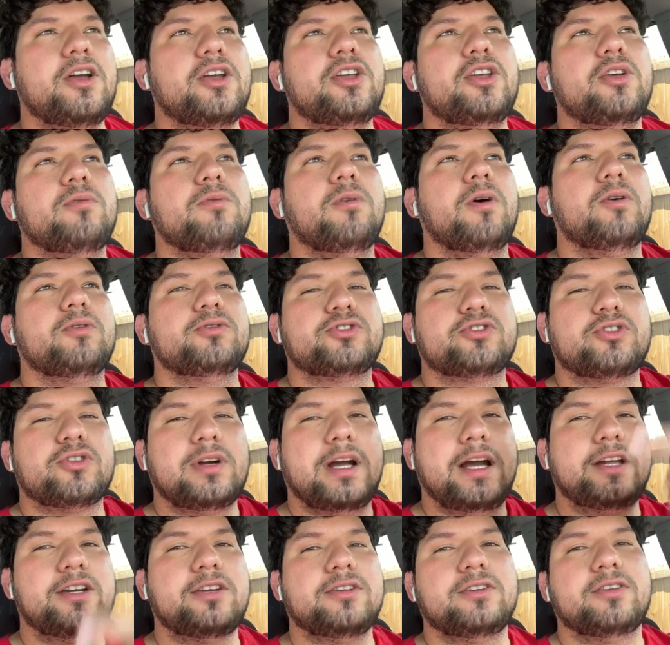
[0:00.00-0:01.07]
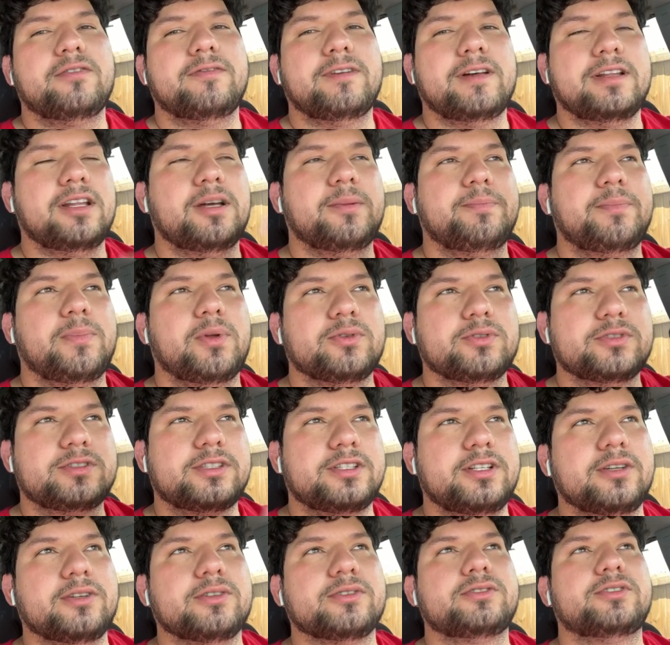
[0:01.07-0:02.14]
you won't try to develop those
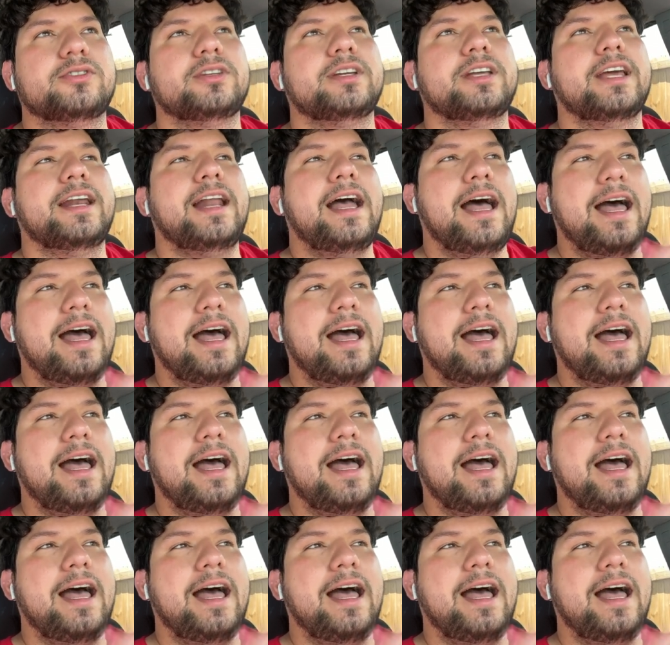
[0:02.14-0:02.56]
skills to get